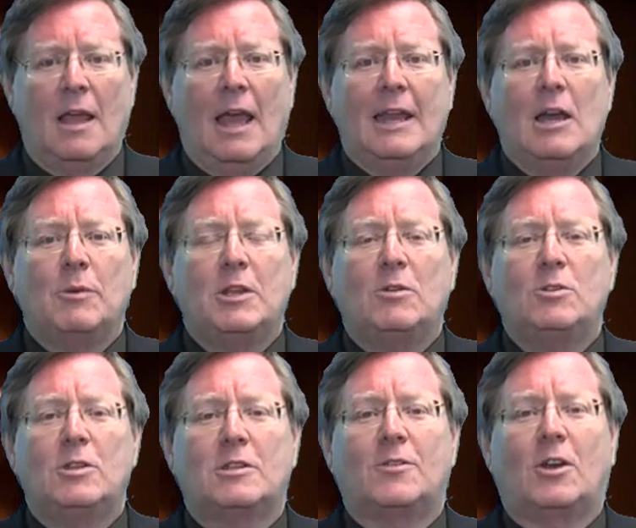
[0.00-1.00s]
And now we don't do
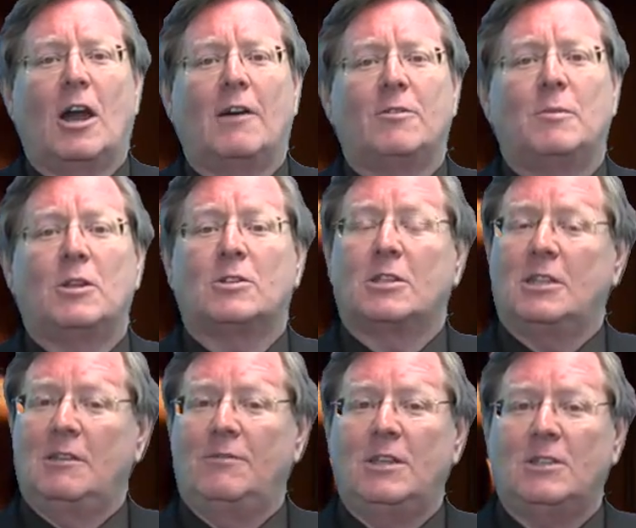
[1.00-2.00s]
this very often, but there's a
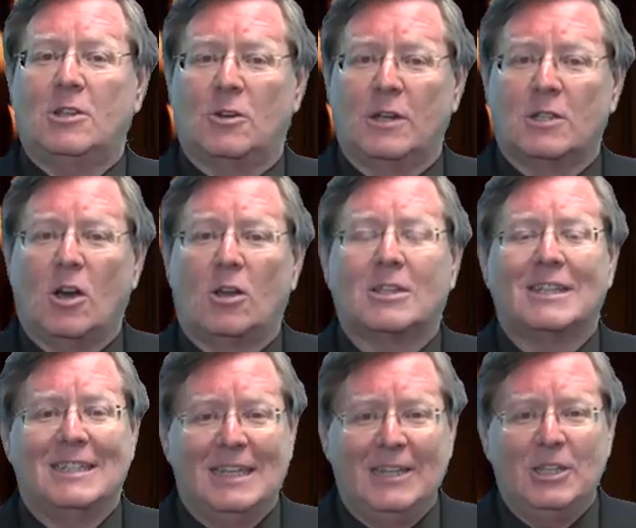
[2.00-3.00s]
T V series called
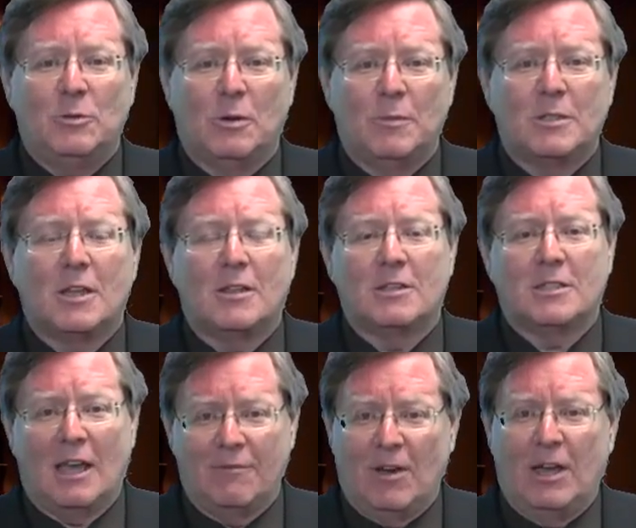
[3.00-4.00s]
Continuum that's on the
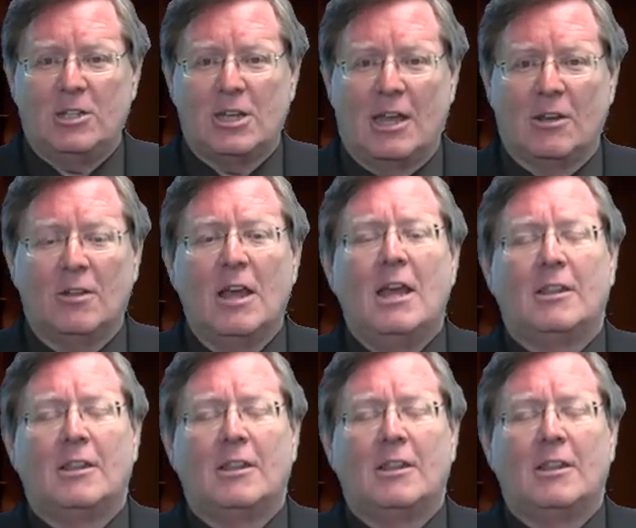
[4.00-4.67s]
Sci-Fi Channel.